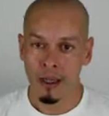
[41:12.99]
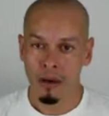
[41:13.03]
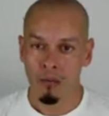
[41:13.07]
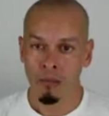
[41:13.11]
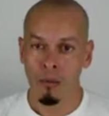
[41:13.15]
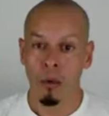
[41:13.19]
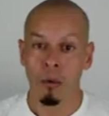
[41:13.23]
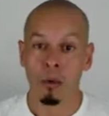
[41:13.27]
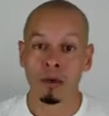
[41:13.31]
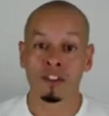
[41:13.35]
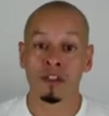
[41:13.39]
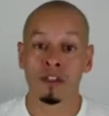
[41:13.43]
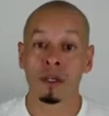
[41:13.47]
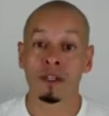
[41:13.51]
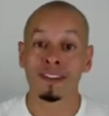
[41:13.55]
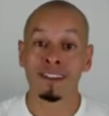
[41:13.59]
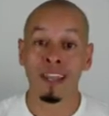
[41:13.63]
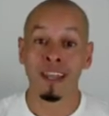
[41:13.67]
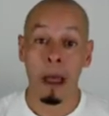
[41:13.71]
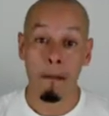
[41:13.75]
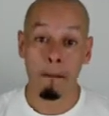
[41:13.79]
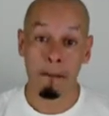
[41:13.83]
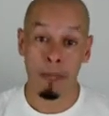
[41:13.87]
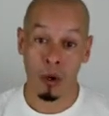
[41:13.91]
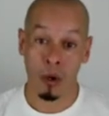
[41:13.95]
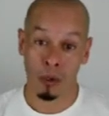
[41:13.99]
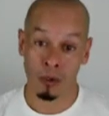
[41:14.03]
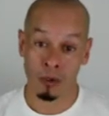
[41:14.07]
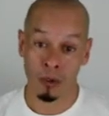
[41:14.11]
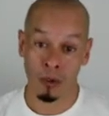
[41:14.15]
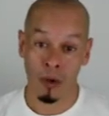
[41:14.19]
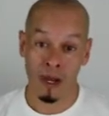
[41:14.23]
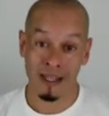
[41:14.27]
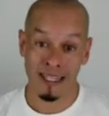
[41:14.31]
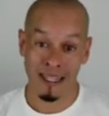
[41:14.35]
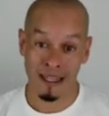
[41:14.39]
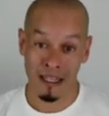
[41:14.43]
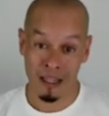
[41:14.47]
What was her tempo
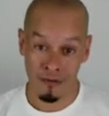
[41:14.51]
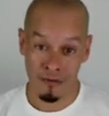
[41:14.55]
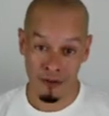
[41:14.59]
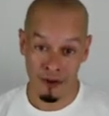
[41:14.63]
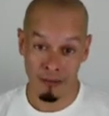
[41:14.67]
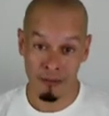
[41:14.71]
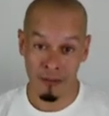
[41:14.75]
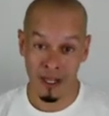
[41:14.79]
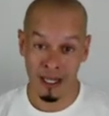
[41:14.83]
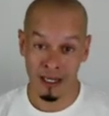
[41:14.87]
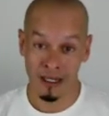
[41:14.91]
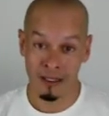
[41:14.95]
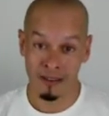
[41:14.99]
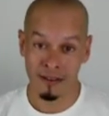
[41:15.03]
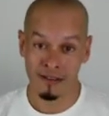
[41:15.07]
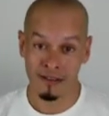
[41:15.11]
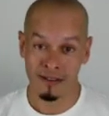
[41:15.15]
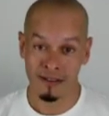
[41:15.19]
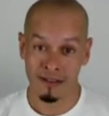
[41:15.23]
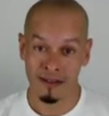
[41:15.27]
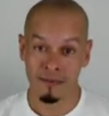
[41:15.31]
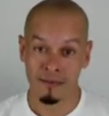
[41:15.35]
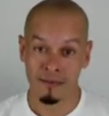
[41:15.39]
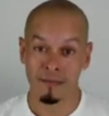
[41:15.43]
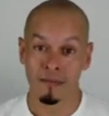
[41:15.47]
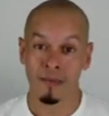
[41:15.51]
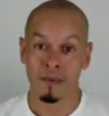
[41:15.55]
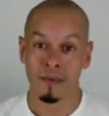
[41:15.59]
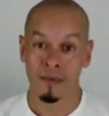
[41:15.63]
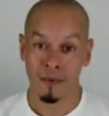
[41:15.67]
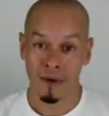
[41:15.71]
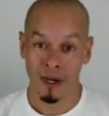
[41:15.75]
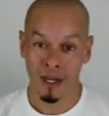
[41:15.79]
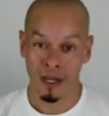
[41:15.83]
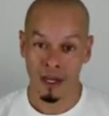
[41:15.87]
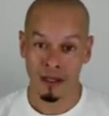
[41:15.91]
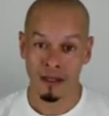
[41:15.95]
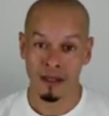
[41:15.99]
throughout the different minutes,
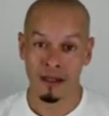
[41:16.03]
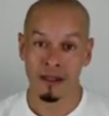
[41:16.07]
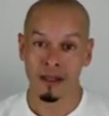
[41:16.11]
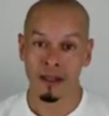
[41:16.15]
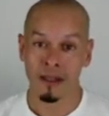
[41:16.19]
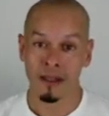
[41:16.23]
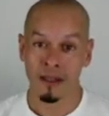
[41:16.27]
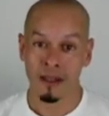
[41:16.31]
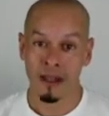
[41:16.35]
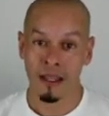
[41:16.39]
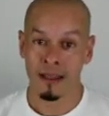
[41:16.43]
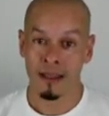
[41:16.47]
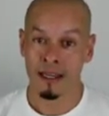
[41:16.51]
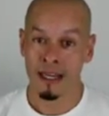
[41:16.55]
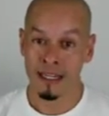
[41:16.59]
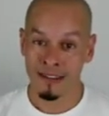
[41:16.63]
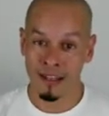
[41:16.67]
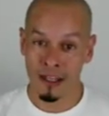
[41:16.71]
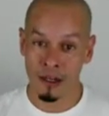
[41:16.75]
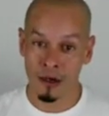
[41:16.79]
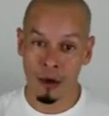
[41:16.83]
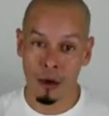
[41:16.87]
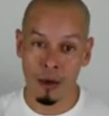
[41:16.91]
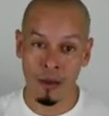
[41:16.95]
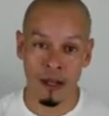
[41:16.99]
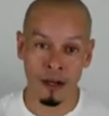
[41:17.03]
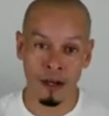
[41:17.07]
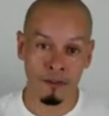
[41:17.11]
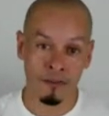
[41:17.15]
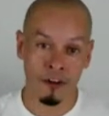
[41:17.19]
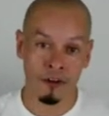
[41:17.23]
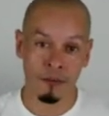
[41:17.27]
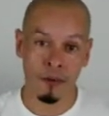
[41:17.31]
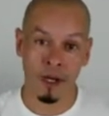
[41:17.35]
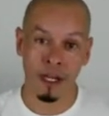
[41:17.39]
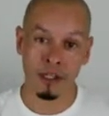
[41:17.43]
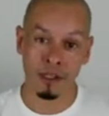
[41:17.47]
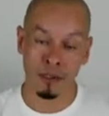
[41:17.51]
right? And then I take all that
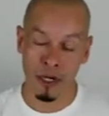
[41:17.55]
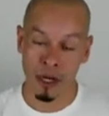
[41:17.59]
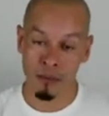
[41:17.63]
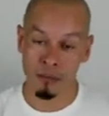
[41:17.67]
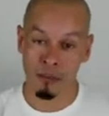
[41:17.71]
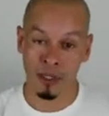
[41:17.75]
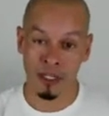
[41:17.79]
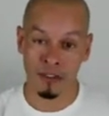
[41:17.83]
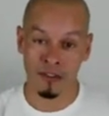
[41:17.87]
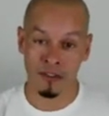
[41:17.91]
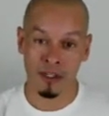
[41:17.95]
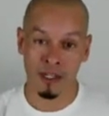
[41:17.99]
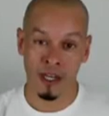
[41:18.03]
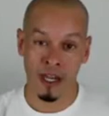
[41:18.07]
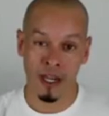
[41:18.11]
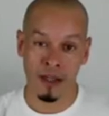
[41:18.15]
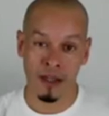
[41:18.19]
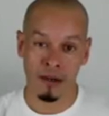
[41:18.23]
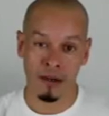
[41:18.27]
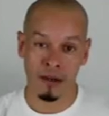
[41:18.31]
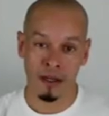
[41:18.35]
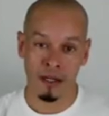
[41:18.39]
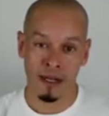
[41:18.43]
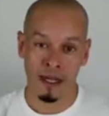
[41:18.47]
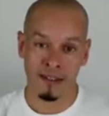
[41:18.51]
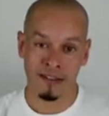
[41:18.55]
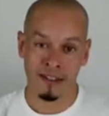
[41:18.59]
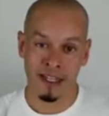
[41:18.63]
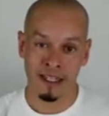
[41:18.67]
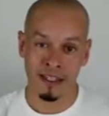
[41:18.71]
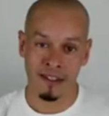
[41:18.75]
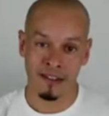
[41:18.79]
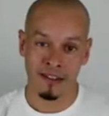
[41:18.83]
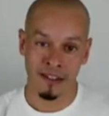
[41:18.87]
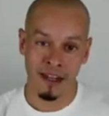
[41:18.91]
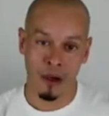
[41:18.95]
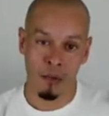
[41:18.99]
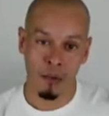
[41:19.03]
information, I put it together, and I say,
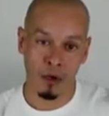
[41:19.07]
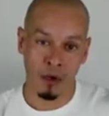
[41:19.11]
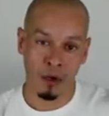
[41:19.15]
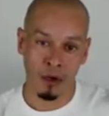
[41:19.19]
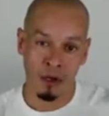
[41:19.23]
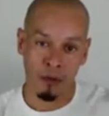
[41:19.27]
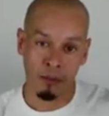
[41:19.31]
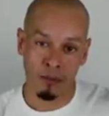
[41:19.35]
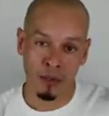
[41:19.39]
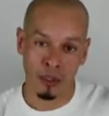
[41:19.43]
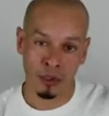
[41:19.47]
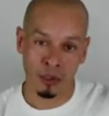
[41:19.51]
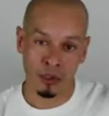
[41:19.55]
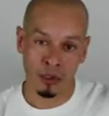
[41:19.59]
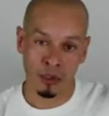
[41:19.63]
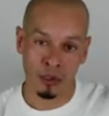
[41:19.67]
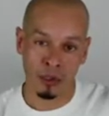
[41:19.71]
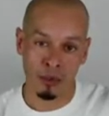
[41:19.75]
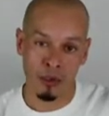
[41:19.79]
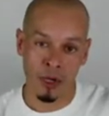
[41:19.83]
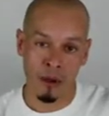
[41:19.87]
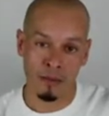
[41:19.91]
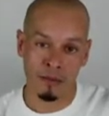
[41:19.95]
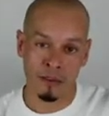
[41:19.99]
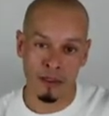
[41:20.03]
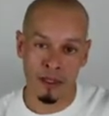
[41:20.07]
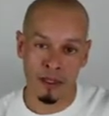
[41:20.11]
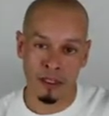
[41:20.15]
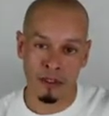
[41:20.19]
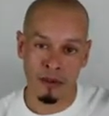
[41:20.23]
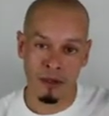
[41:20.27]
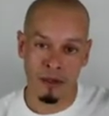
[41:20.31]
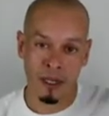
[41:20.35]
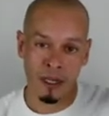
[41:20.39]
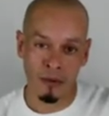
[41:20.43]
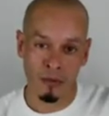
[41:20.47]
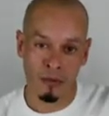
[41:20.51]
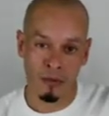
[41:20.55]
this is how we're going to build you up so that
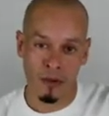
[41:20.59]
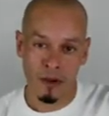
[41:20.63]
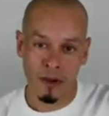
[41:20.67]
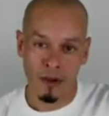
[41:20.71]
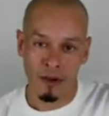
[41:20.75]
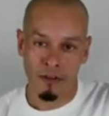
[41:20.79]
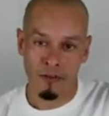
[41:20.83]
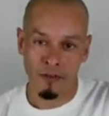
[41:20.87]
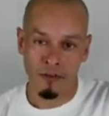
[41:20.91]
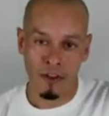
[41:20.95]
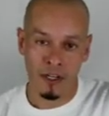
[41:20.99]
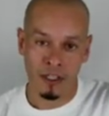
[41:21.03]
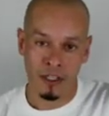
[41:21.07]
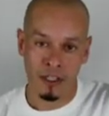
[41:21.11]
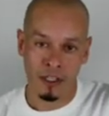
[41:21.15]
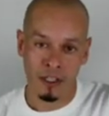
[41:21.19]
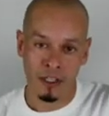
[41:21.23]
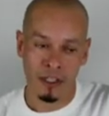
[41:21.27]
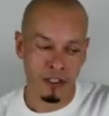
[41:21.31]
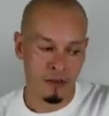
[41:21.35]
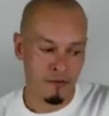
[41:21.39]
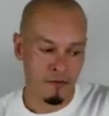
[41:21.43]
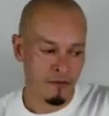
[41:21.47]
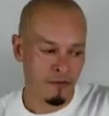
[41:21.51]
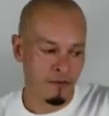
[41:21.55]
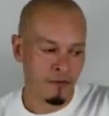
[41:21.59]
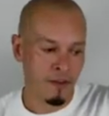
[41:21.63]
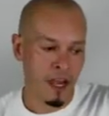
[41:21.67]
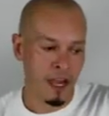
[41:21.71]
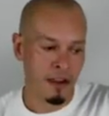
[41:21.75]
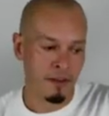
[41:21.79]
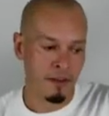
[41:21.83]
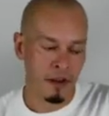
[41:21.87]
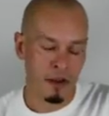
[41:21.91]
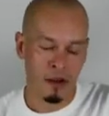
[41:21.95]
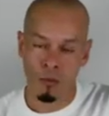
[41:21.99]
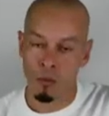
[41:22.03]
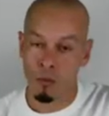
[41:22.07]
you can finish this
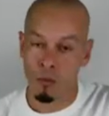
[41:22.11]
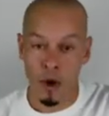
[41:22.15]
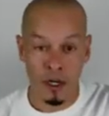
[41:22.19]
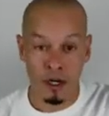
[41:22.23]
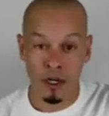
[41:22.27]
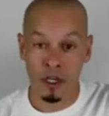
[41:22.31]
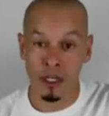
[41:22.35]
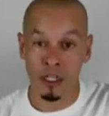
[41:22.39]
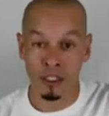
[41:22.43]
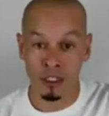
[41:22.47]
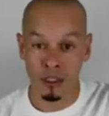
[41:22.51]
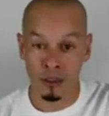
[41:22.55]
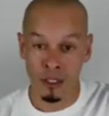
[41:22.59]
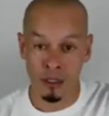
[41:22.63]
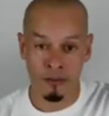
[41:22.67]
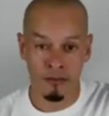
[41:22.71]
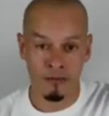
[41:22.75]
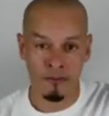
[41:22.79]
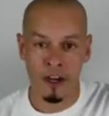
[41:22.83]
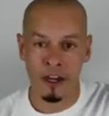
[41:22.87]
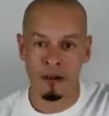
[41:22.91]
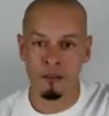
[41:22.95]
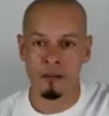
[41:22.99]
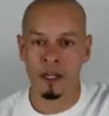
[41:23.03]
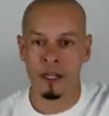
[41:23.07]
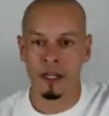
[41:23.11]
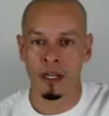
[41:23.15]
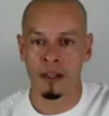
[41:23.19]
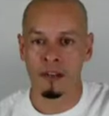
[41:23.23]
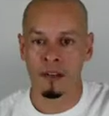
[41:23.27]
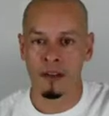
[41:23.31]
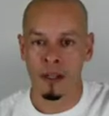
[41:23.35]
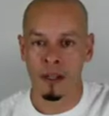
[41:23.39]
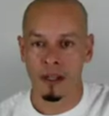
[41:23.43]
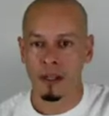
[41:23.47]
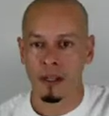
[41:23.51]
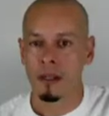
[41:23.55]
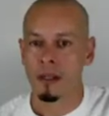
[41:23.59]
100 in 5 minutes
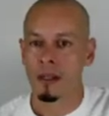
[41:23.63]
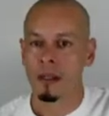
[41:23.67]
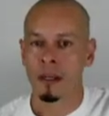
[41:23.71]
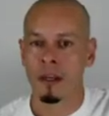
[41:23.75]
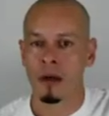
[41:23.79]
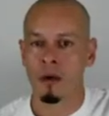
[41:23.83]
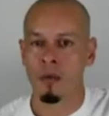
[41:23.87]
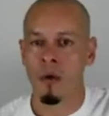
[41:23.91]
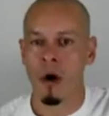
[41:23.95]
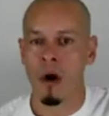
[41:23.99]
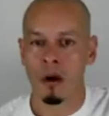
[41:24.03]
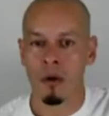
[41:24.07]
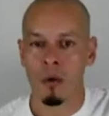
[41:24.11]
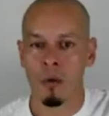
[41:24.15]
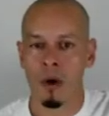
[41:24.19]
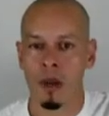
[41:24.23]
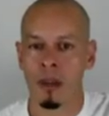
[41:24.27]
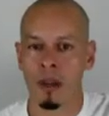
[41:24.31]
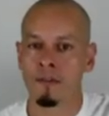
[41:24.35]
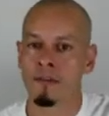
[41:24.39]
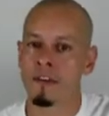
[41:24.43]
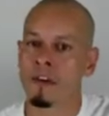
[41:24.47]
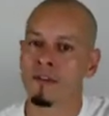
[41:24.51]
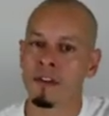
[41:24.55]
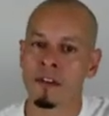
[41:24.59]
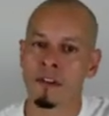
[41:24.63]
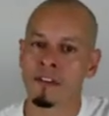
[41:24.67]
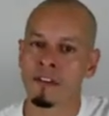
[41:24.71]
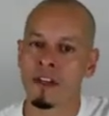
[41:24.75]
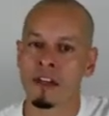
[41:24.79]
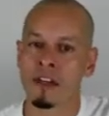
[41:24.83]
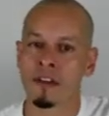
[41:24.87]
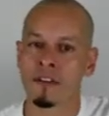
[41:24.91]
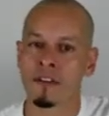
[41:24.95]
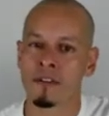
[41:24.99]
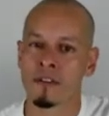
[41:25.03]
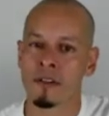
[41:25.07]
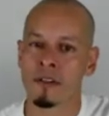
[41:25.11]
and walk away 15
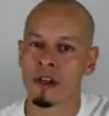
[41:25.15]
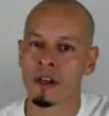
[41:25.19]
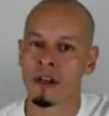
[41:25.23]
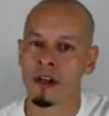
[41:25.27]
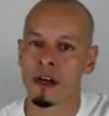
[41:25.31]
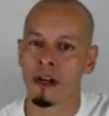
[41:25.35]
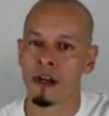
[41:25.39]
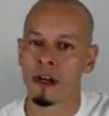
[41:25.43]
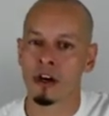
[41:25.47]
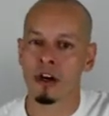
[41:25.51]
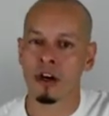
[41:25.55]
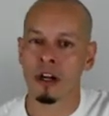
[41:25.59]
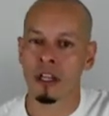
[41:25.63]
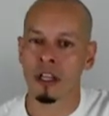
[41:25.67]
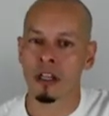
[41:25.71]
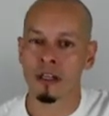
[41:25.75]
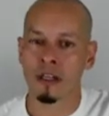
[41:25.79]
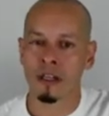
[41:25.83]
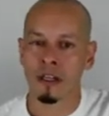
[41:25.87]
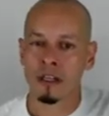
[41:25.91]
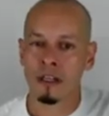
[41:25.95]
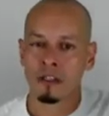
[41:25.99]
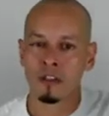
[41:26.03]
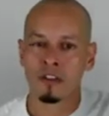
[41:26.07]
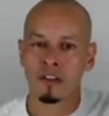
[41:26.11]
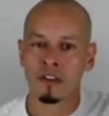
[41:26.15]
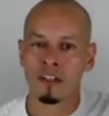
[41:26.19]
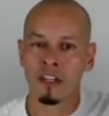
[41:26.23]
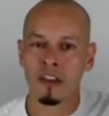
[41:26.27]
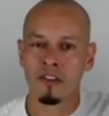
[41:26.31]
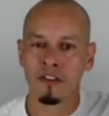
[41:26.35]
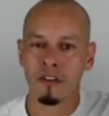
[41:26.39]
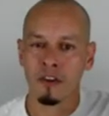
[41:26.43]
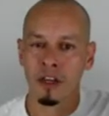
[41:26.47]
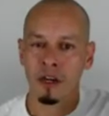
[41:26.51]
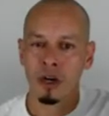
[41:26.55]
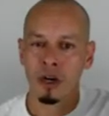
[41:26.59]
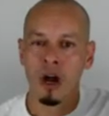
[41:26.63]
seconds early, just in
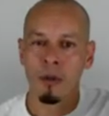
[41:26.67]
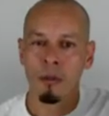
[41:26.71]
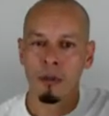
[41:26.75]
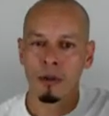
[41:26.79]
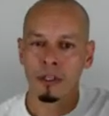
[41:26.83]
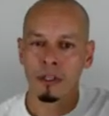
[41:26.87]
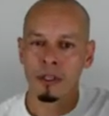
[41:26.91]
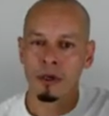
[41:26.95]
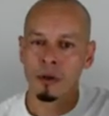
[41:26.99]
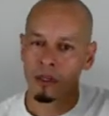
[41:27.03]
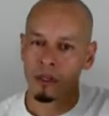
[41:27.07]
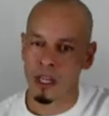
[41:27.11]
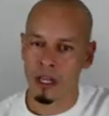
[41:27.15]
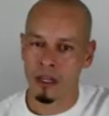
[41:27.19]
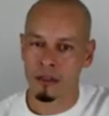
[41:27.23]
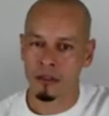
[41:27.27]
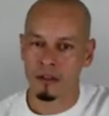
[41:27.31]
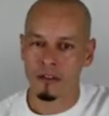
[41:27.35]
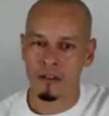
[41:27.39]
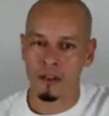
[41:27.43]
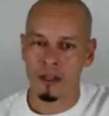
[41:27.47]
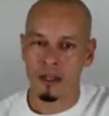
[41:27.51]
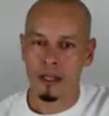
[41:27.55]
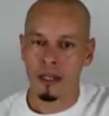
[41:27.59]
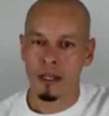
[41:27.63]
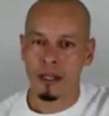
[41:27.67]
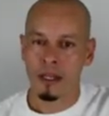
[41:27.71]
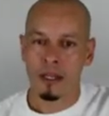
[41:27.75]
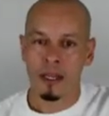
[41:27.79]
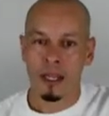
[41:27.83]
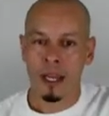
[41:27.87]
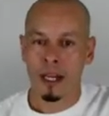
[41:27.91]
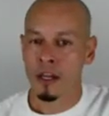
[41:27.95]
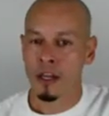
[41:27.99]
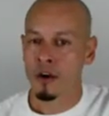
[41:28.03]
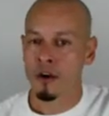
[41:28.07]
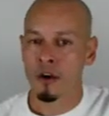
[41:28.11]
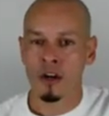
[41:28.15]
case you get a couple no counts,
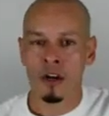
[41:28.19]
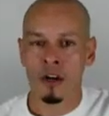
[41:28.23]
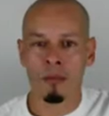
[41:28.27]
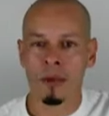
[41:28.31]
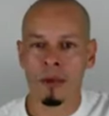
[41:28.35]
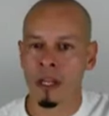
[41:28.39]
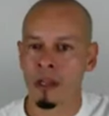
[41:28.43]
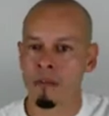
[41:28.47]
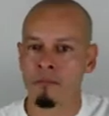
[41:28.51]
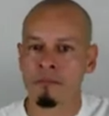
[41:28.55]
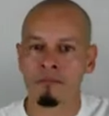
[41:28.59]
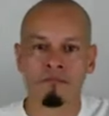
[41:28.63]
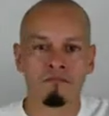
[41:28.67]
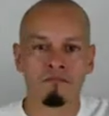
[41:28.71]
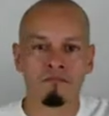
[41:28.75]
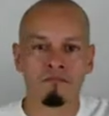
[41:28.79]
and you're going to be